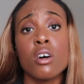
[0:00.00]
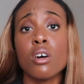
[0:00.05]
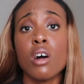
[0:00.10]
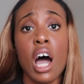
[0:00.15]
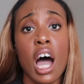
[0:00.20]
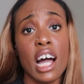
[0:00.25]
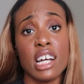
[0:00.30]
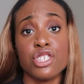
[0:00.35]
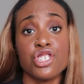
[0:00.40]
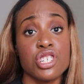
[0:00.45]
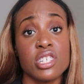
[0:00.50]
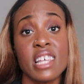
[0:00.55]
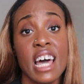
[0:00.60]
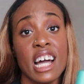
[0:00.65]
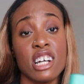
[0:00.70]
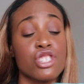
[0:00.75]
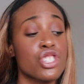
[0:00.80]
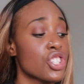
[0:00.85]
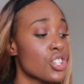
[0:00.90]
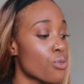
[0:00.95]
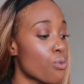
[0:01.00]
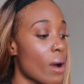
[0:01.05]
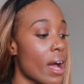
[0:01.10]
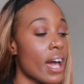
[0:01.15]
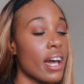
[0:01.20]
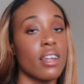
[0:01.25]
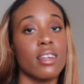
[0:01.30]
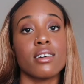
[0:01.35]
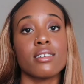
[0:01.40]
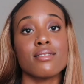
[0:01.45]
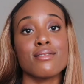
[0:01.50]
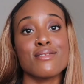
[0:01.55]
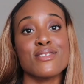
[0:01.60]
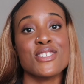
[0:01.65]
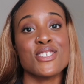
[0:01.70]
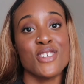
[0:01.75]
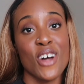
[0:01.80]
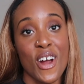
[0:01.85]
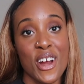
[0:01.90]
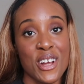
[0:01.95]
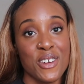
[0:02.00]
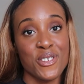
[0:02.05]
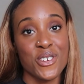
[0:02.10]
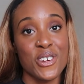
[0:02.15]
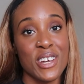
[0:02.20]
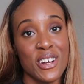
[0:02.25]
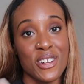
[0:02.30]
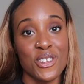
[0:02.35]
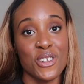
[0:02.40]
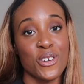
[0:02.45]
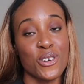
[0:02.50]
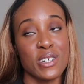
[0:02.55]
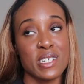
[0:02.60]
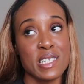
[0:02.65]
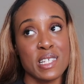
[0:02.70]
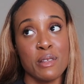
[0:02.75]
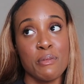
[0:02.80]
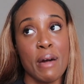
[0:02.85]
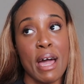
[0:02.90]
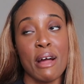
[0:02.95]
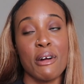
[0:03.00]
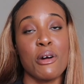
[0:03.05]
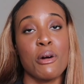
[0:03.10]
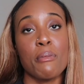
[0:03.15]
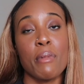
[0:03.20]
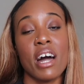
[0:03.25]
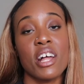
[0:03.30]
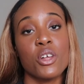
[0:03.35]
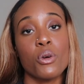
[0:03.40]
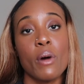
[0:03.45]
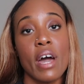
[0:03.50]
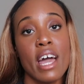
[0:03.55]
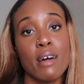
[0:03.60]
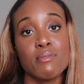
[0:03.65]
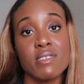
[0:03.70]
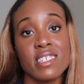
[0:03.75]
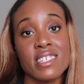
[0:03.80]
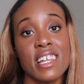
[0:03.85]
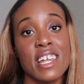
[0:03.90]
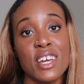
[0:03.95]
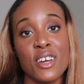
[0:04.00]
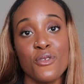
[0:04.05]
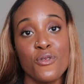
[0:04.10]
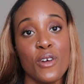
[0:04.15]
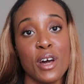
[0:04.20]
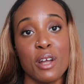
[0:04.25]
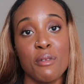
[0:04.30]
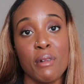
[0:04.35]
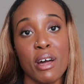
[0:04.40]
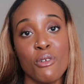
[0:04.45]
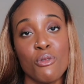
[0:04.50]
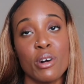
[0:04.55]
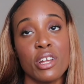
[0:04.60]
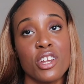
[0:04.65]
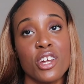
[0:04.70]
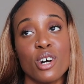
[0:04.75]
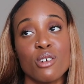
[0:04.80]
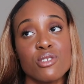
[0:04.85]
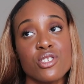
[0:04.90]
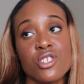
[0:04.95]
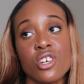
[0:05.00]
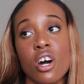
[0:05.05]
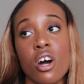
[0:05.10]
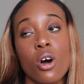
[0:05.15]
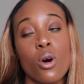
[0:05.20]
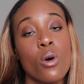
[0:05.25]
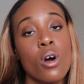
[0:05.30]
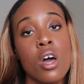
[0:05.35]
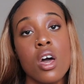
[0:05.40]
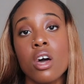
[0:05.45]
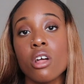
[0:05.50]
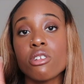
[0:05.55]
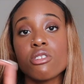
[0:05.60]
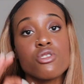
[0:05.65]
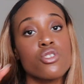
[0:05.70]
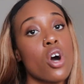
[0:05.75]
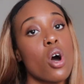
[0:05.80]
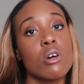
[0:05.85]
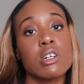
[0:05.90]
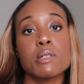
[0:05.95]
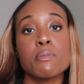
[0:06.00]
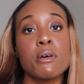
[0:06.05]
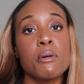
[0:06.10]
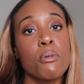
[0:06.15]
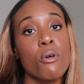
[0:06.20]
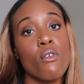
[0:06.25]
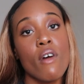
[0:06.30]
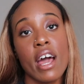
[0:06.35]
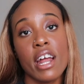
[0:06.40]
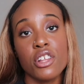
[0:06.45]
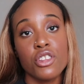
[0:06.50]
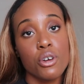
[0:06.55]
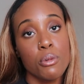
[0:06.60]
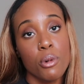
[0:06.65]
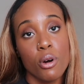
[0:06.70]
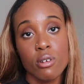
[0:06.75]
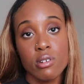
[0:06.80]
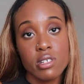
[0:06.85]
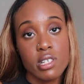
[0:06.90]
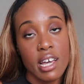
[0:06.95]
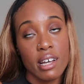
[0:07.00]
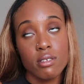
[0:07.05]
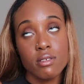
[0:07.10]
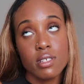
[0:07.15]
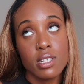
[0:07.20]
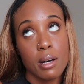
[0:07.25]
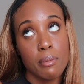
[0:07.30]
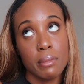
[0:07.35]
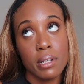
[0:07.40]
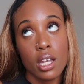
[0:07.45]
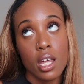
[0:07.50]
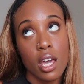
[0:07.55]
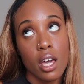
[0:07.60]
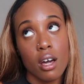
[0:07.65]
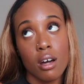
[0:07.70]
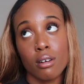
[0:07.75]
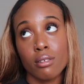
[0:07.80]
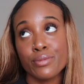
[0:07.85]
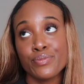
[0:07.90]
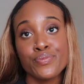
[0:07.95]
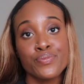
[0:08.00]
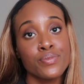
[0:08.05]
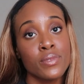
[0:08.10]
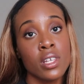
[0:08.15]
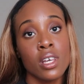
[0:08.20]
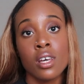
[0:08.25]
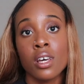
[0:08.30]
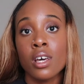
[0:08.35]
I just actually read, sorry if you hear the noise in the background, by the way, I'm sitting in front of my window, so there's always people riding their motorcycles up and down.